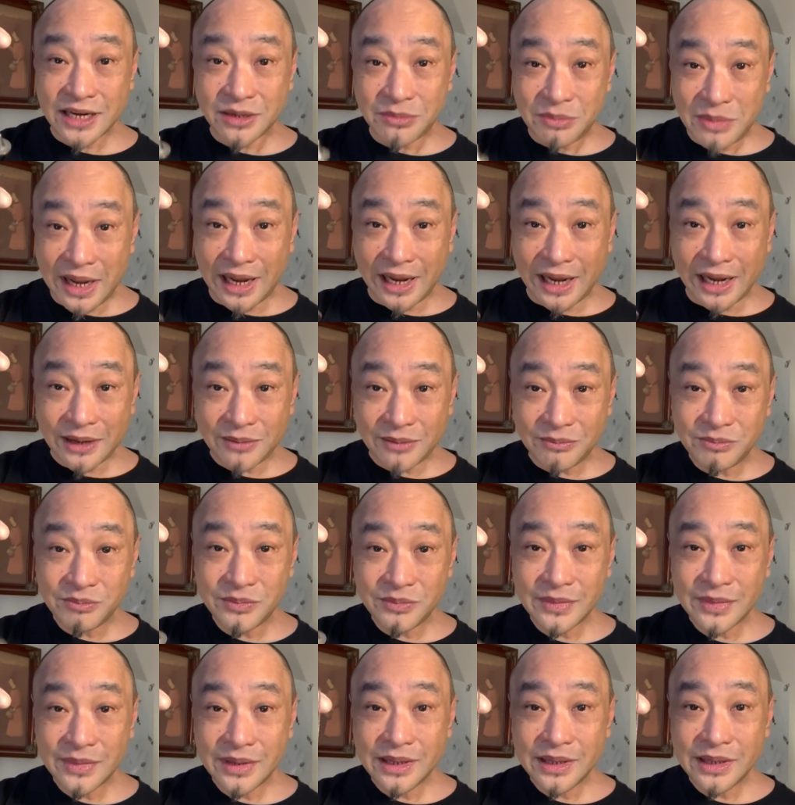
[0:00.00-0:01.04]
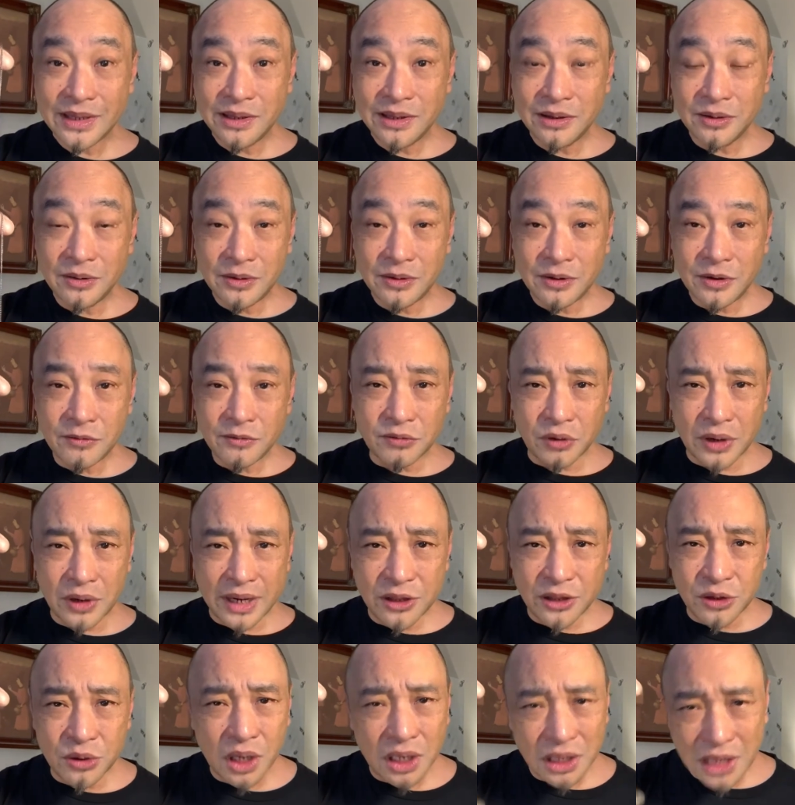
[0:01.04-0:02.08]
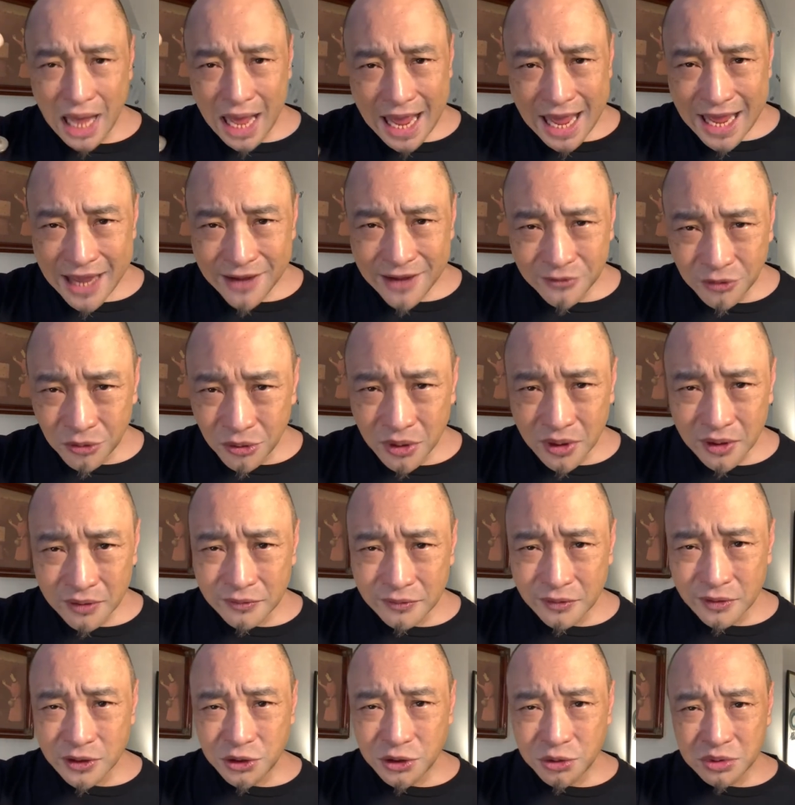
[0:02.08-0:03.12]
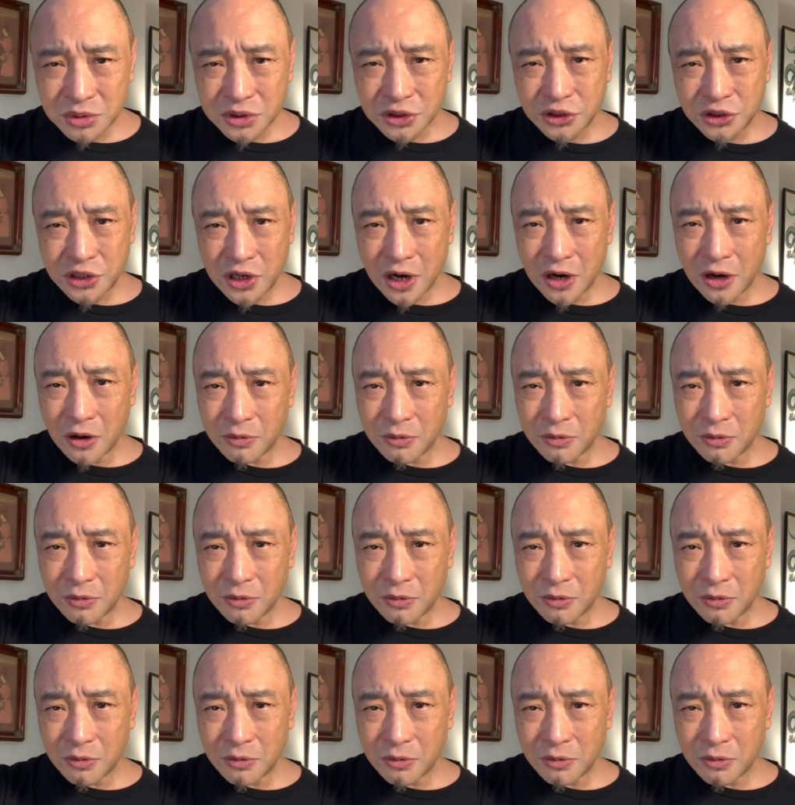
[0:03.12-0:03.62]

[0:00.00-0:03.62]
me for either a live or a virtual show,